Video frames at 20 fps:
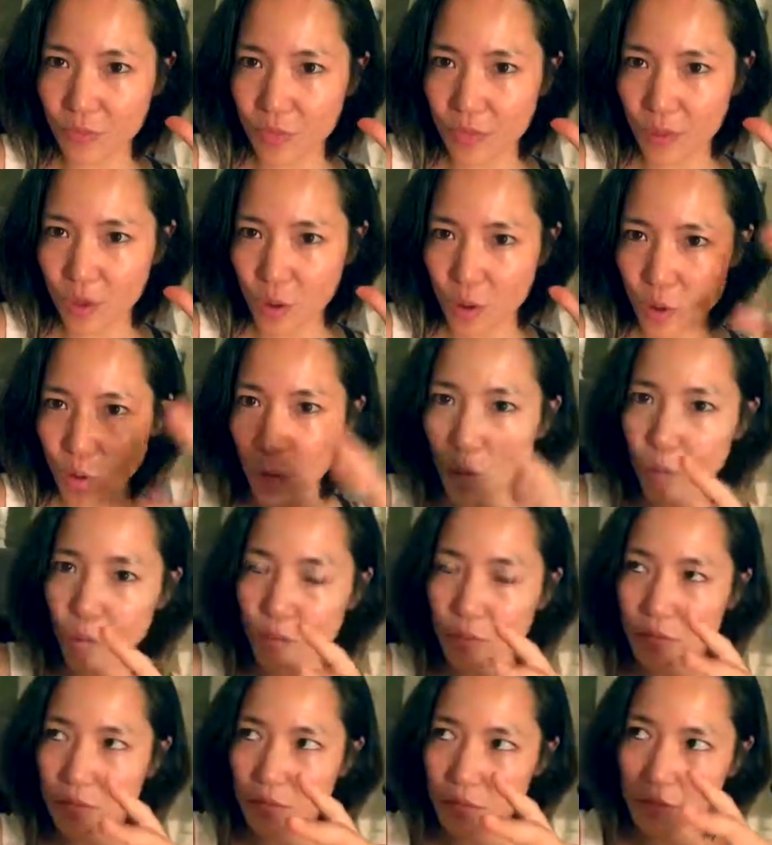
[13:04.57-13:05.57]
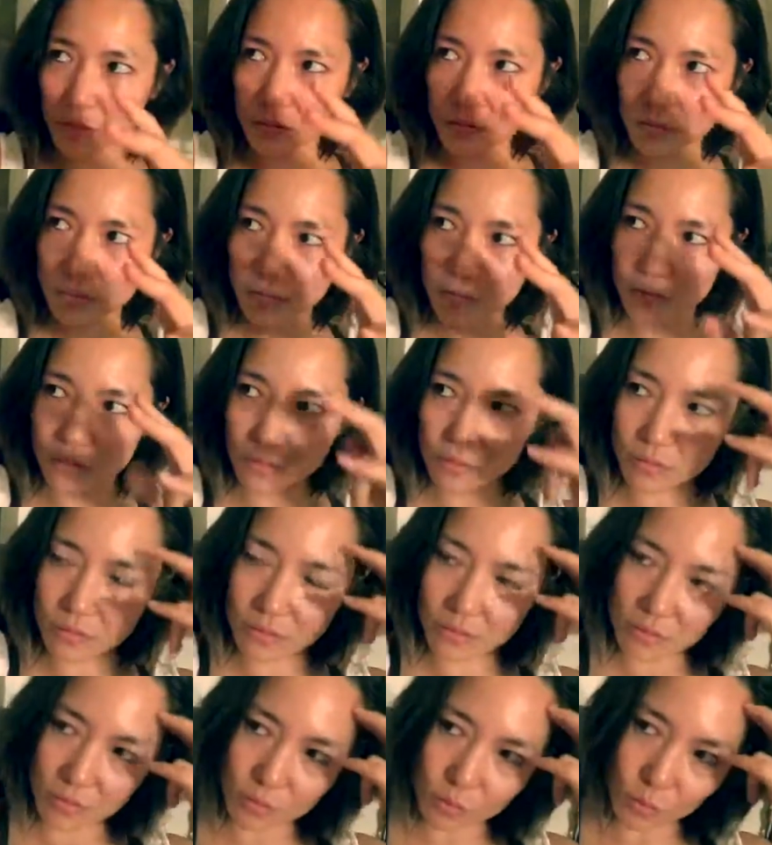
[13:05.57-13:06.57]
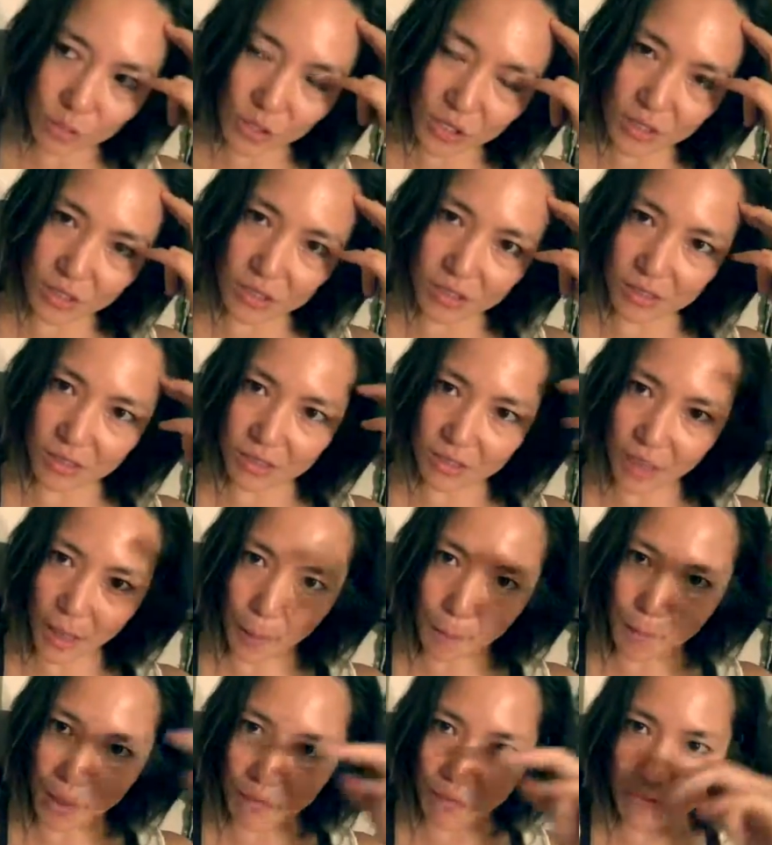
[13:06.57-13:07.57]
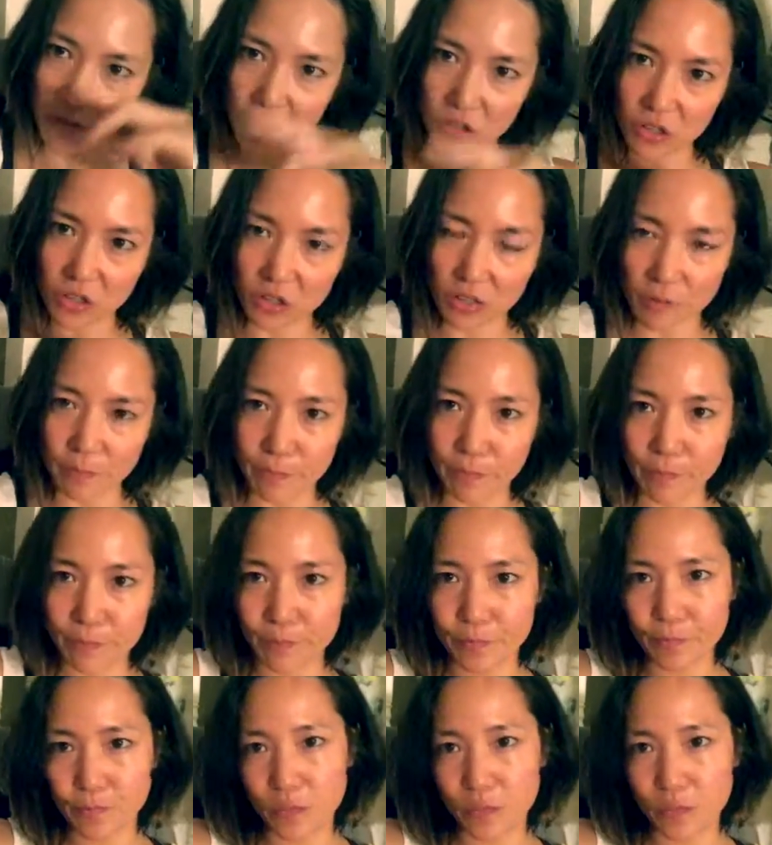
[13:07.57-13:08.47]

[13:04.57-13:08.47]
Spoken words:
the goal, which is like my vision,